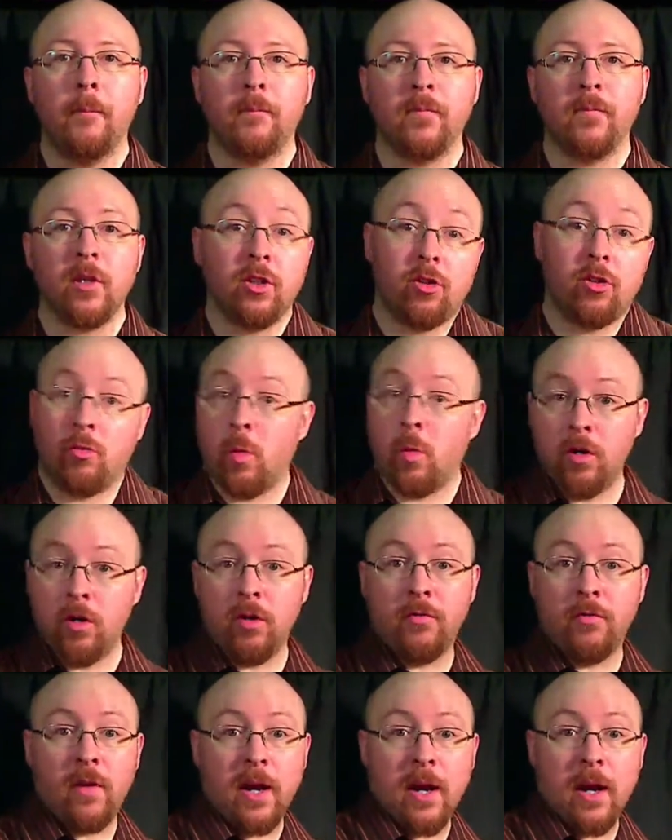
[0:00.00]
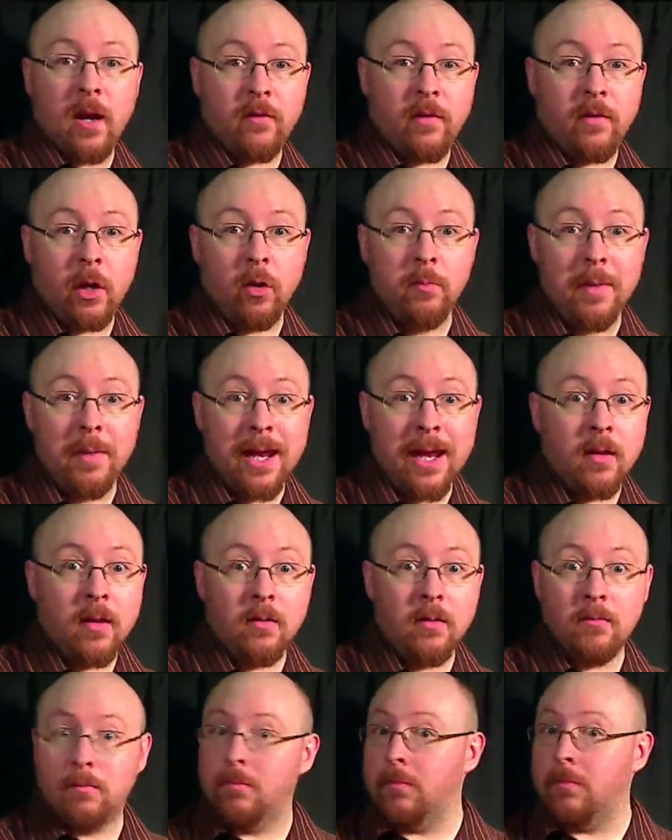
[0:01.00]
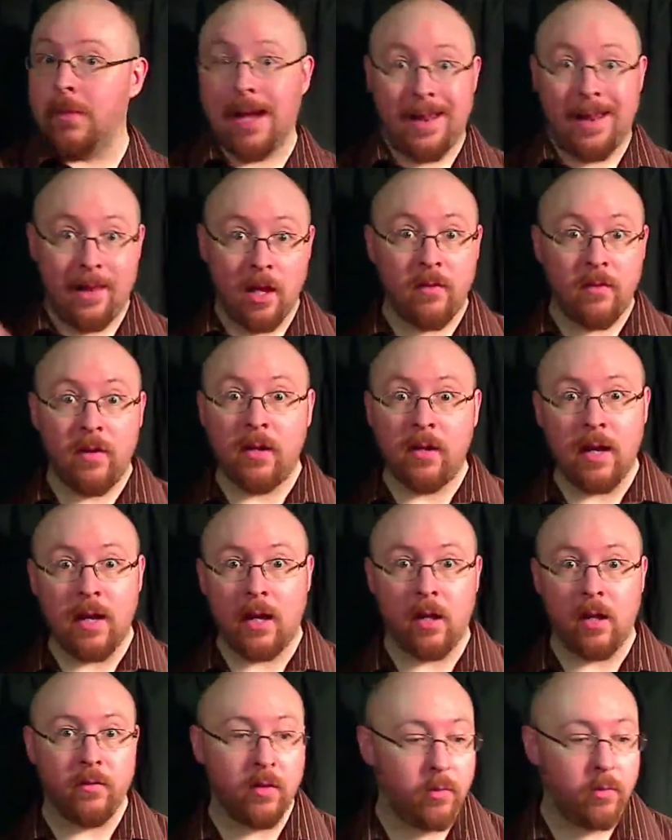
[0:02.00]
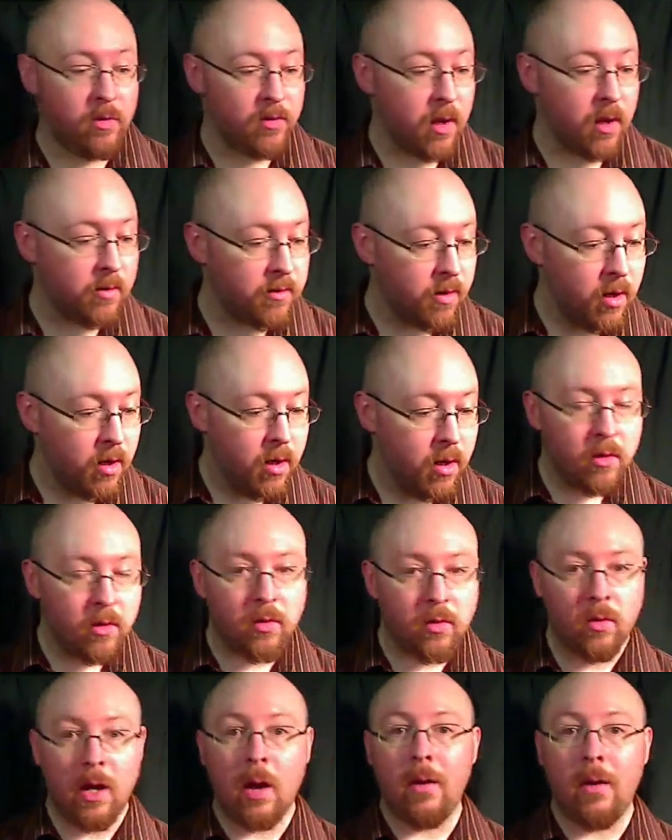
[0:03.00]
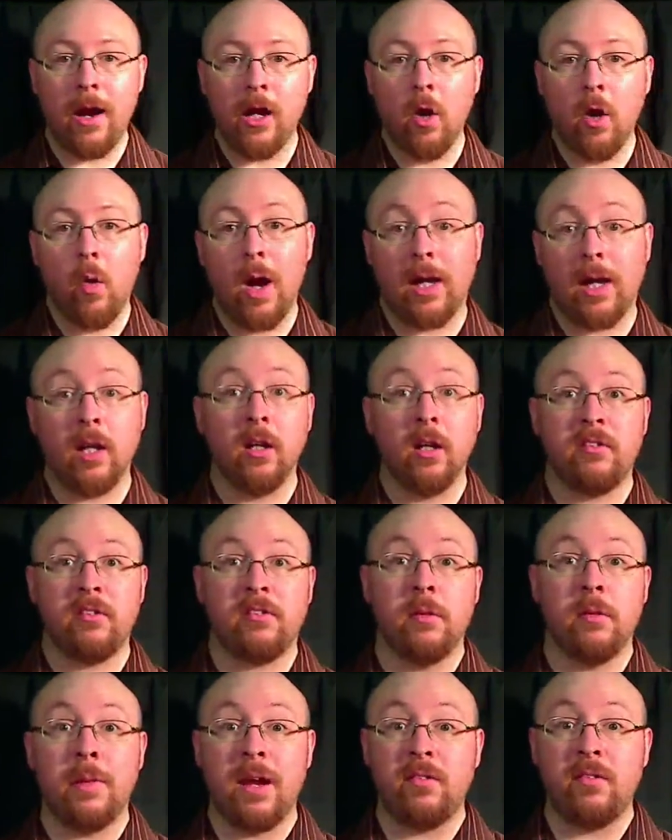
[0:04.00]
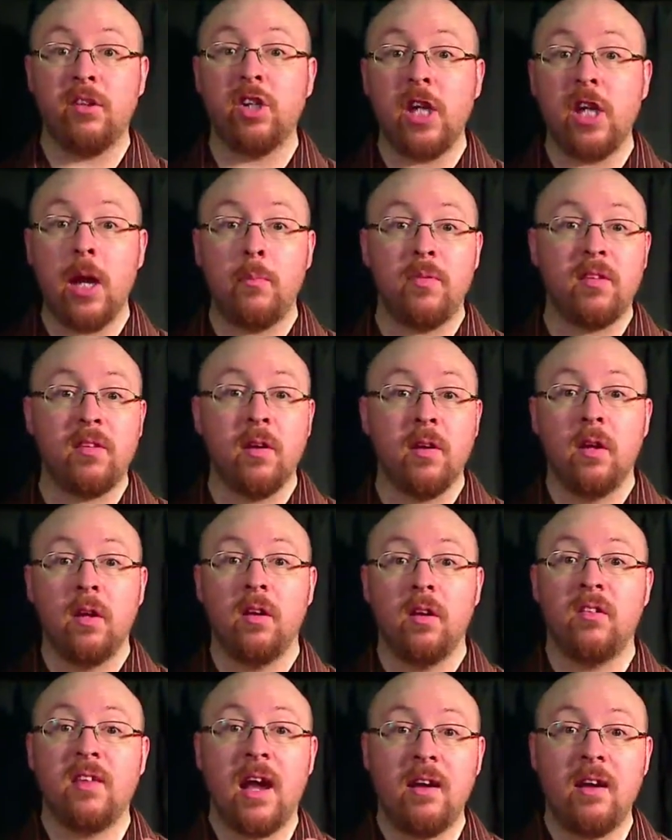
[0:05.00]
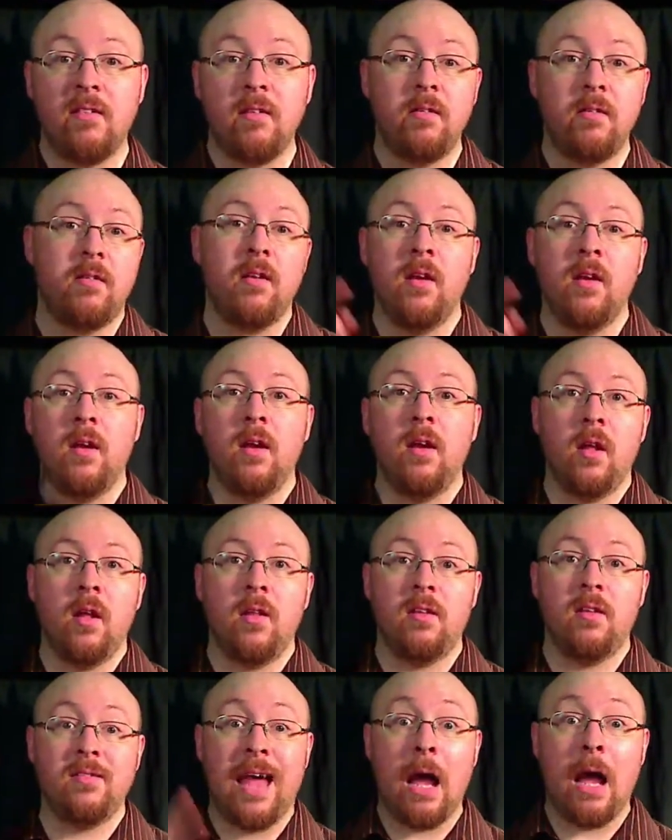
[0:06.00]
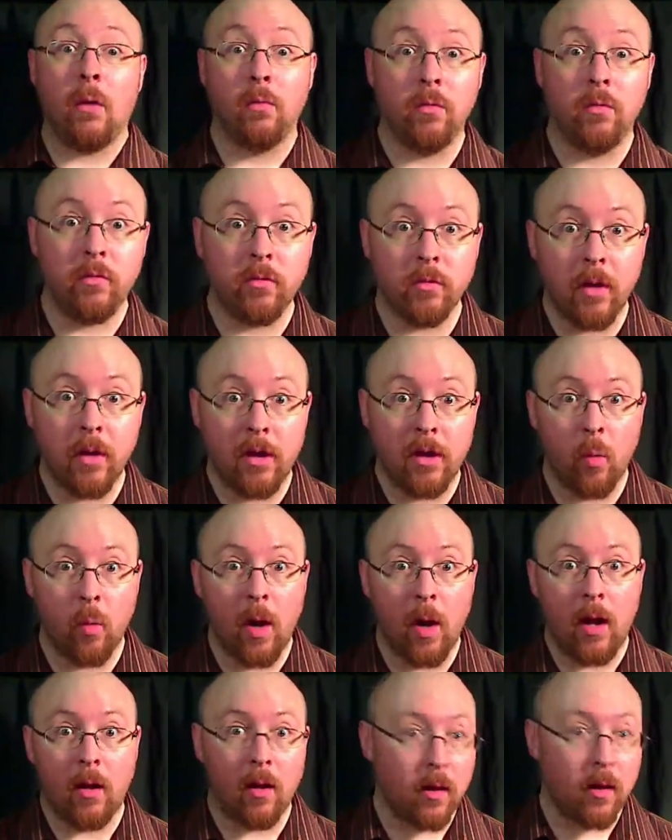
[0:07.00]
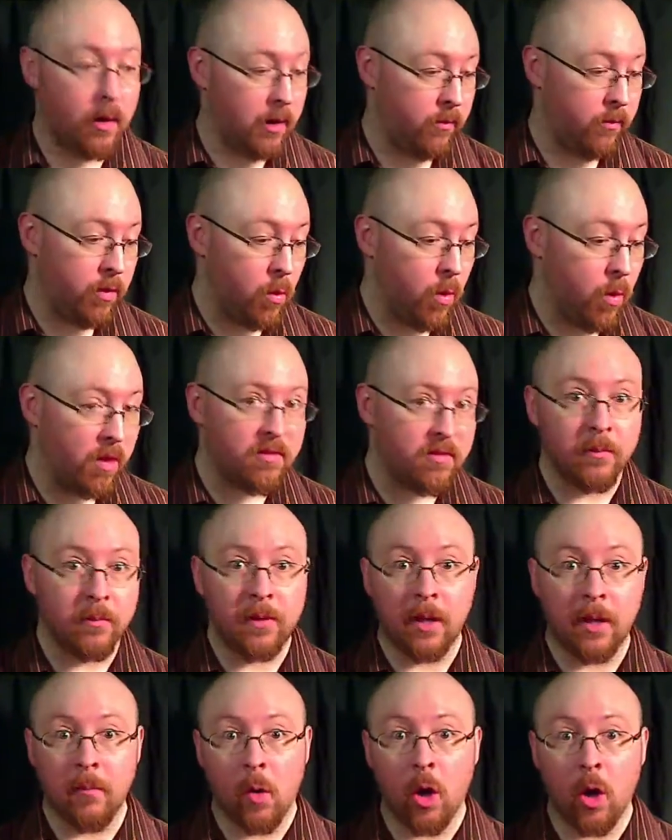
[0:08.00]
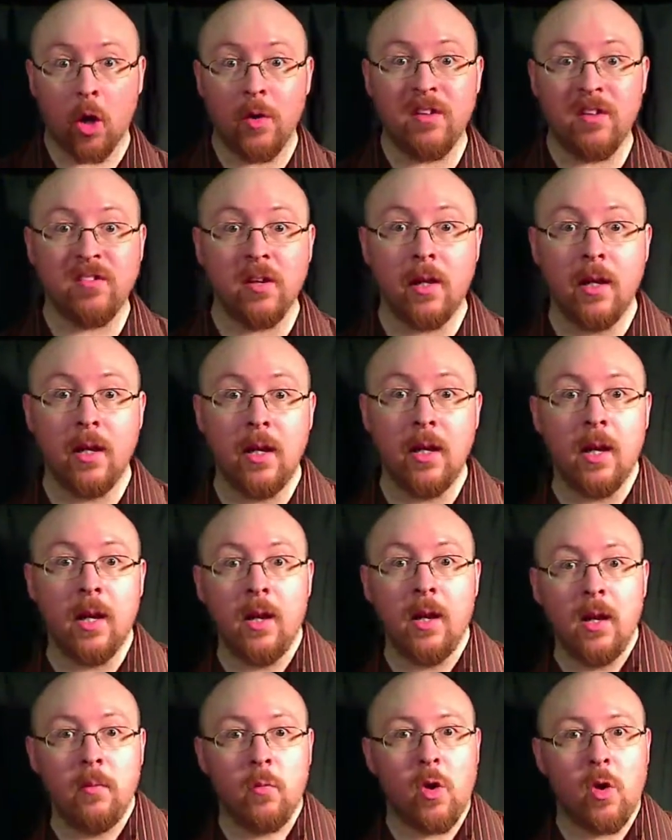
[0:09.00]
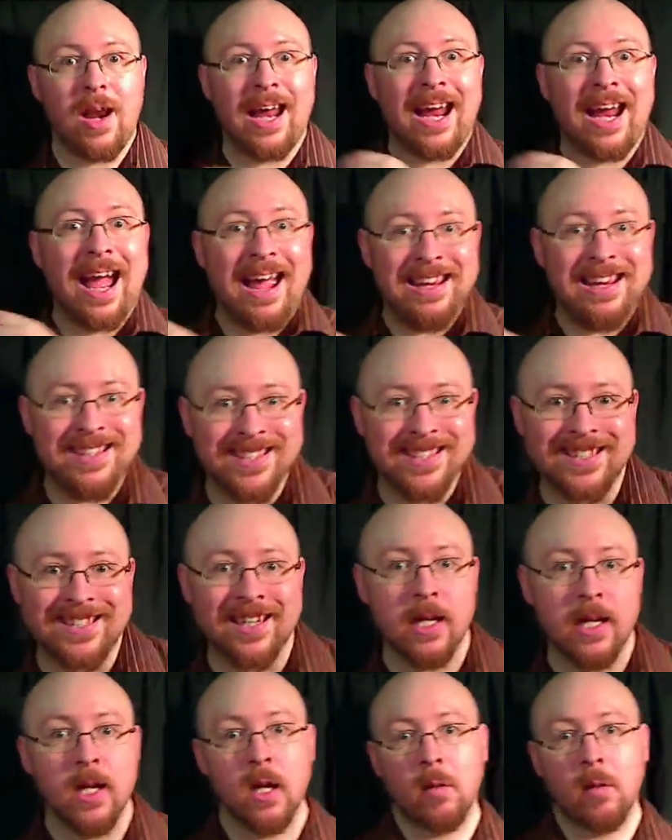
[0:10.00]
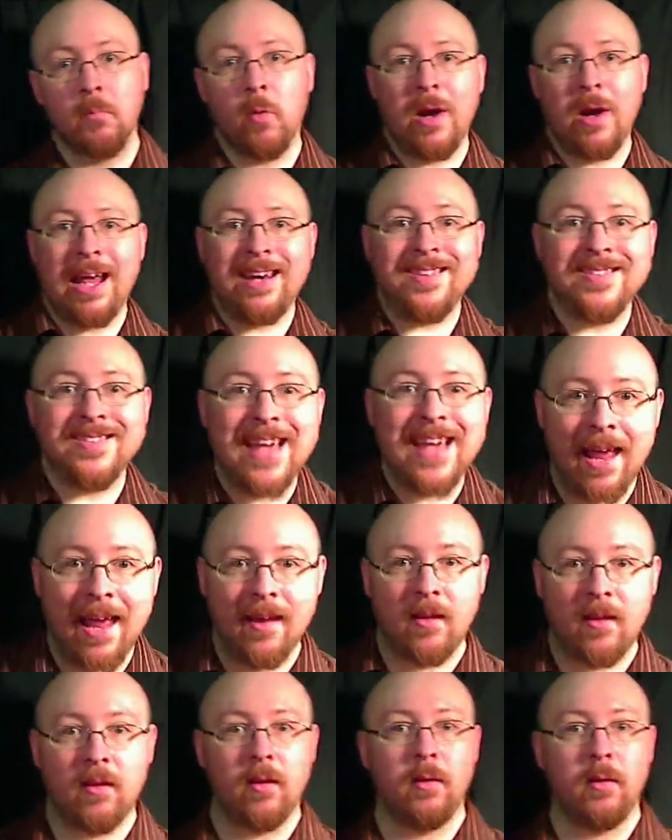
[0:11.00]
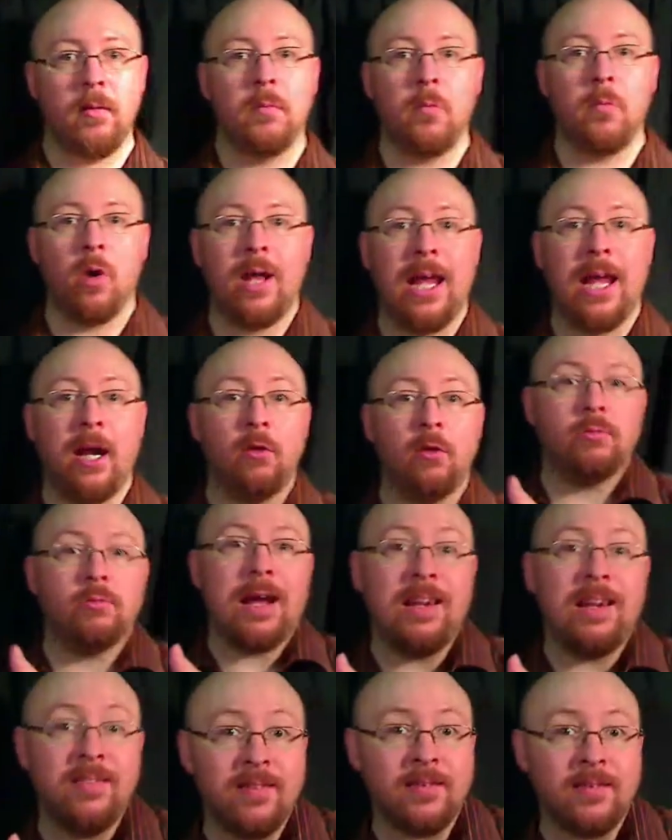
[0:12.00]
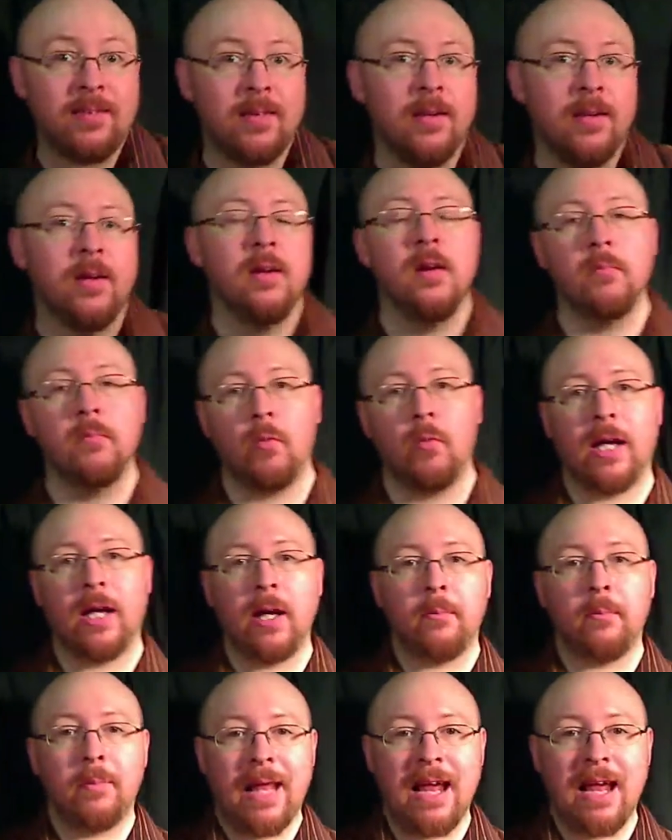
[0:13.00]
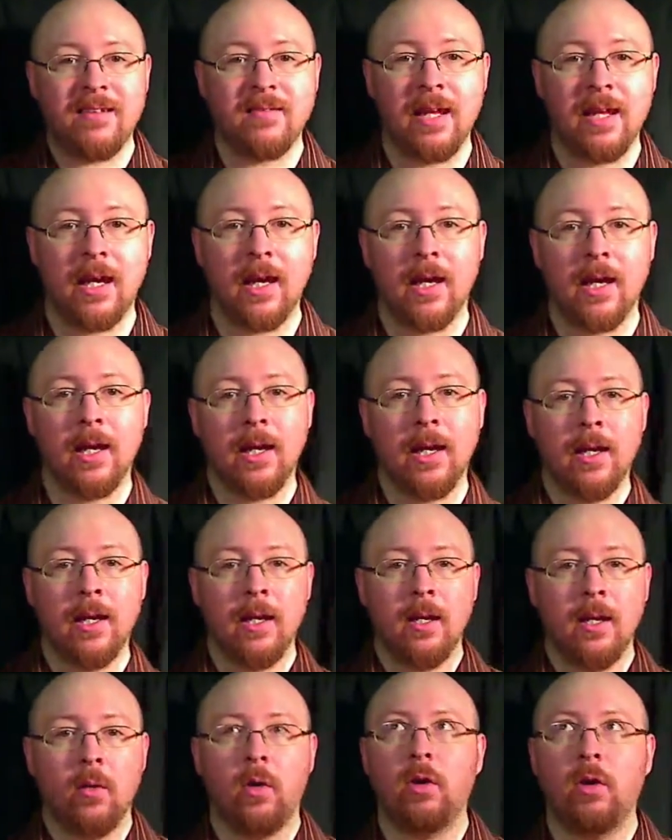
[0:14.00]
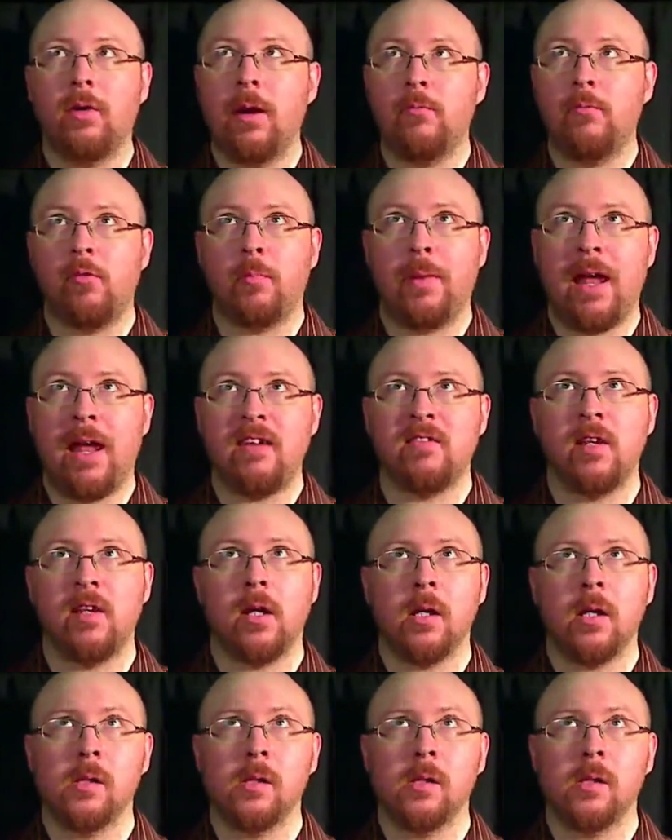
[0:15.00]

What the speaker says: Just wanted to find out if I could make it. I love it. I love the results. So now I know I can customize the shapes, the sizes, the sounds as well. If you want something more crystalline, more like ice, more like sand, more like rice, more like plastic. What rhymes with plastic?